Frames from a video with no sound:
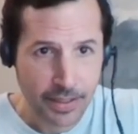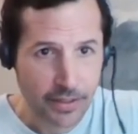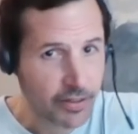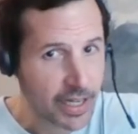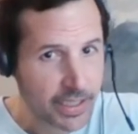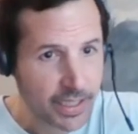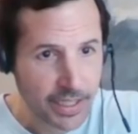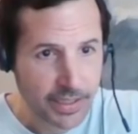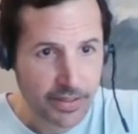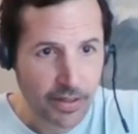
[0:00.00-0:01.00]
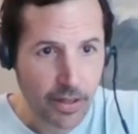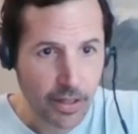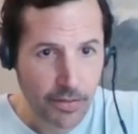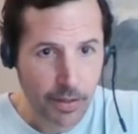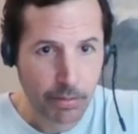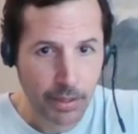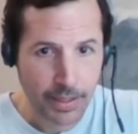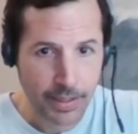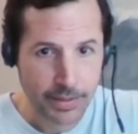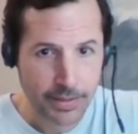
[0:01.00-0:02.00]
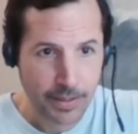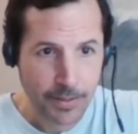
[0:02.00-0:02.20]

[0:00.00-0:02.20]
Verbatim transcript: Congratulations all over the place.